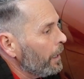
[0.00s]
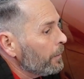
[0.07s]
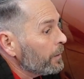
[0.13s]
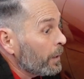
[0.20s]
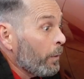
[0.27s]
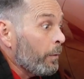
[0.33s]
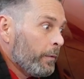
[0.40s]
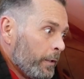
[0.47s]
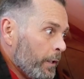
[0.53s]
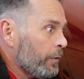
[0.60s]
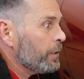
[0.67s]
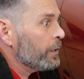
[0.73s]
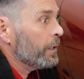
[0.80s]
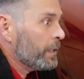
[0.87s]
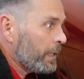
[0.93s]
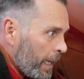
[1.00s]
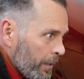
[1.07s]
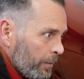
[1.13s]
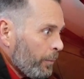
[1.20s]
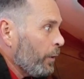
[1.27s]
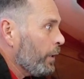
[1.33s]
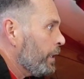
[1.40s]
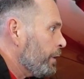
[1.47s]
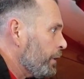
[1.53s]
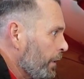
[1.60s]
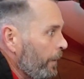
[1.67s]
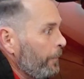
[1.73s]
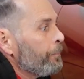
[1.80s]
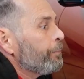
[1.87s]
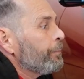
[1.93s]
So what we use is a standard
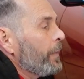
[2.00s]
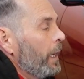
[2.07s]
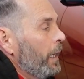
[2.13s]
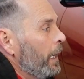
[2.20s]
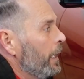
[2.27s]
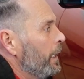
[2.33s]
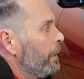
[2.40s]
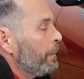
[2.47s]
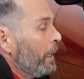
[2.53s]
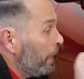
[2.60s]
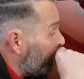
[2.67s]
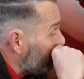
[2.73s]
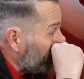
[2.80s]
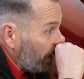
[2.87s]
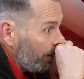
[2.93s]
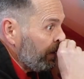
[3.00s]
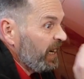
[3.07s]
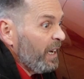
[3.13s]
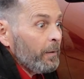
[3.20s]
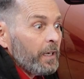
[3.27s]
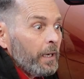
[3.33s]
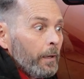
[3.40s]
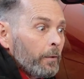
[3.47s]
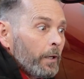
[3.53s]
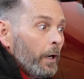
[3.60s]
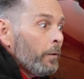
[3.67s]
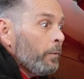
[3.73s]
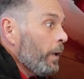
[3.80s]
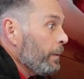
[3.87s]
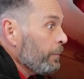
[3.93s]
polish. And then we come in now with an
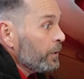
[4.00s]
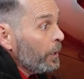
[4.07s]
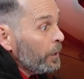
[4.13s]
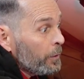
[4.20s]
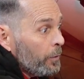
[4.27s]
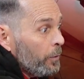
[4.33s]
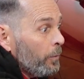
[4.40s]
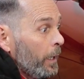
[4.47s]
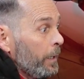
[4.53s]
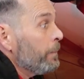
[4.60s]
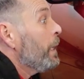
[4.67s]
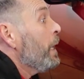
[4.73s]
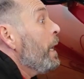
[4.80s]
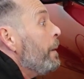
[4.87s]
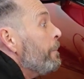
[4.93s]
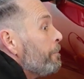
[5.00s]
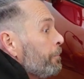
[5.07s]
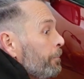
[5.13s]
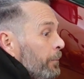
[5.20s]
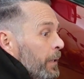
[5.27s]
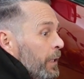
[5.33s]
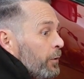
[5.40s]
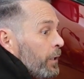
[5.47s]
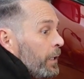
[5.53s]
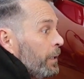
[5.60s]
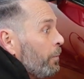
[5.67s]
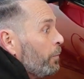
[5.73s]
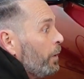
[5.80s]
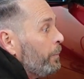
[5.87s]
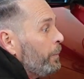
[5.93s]
alcohol wipe, surgical wipe.
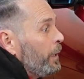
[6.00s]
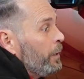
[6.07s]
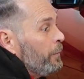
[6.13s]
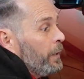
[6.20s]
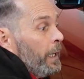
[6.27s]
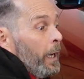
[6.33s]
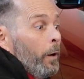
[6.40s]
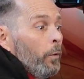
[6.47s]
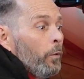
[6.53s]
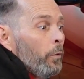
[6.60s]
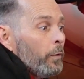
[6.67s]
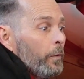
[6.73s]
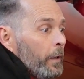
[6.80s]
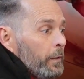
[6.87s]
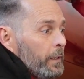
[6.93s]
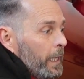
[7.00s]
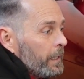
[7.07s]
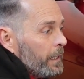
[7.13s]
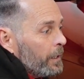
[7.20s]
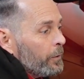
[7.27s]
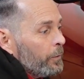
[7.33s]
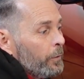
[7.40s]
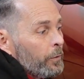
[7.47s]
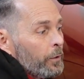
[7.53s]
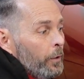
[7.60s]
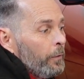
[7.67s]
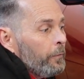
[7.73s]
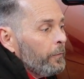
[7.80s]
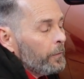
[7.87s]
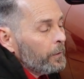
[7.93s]
Literally wipe it over, get all of those excess oils
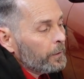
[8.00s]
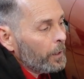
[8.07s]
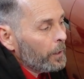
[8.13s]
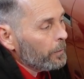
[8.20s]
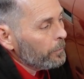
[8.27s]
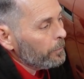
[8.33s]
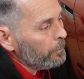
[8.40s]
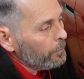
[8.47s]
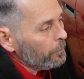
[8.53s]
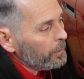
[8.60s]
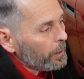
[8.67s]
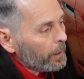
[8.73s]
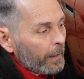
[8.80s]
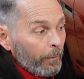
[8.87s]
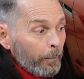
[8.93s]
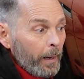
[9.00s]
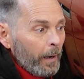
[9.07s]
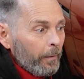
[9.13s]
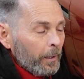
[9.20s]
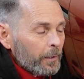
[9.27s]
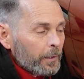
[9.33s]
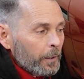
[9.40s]
off. So we don't have a barrier.